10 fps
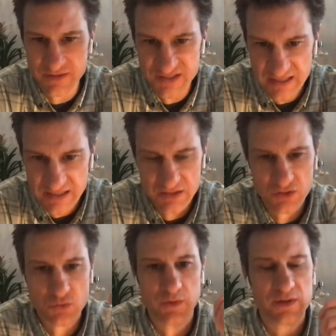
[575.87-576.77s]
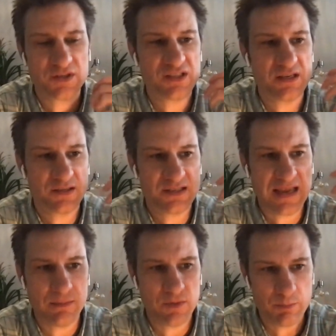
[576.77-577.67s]
The seasons were the
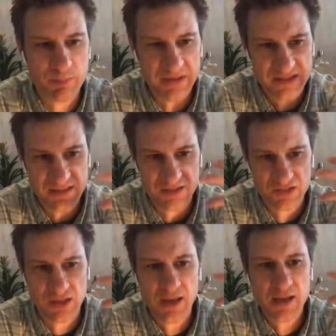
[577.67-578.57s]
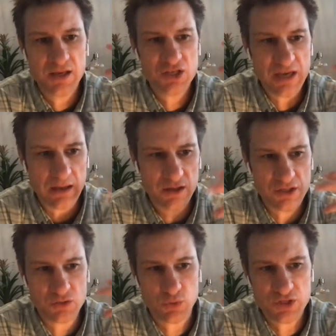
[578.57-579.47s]
same. The business
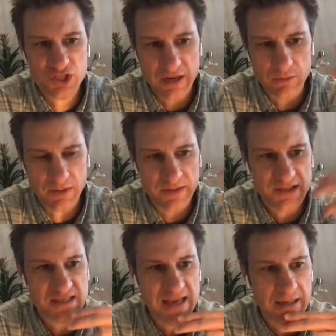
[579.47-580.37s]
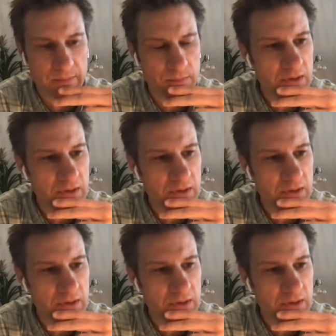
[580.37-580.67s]
challenges were generally the same.